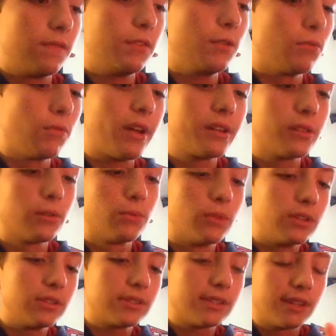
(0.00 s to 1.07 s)
a few regular
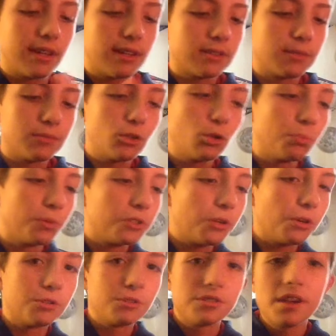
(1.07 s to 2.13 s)
ones and I got some
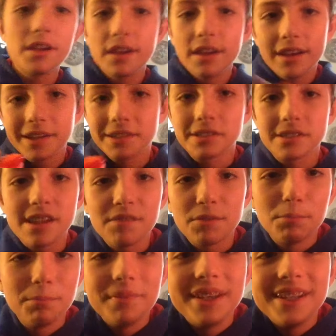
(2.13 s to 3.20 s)
superchargers. I just have a
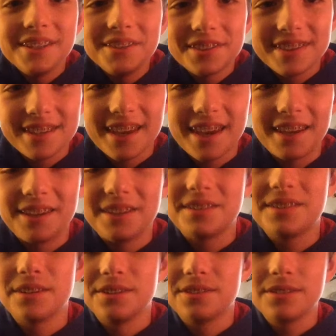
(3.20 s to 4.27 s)
mini just to kind of
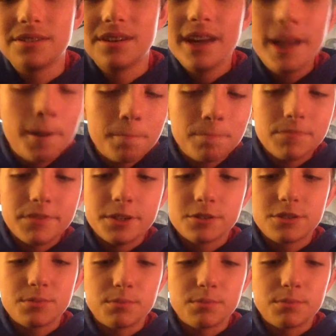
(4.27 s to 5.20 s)
show you. So here's